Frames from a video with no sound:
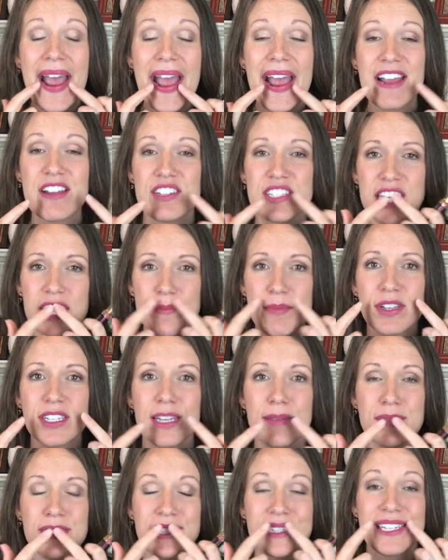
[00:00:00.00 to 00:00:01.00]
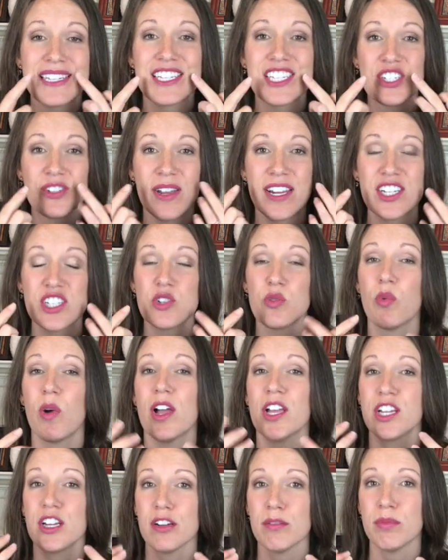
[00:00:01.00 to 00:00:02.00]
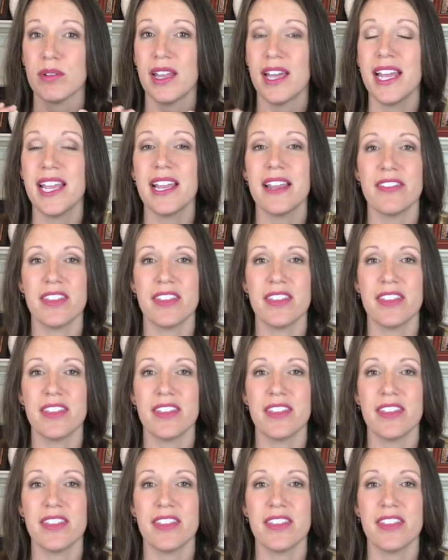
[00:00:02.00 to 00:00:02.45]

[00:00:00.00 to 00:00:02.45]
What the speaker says: Just keep your lips stretched while you're applying,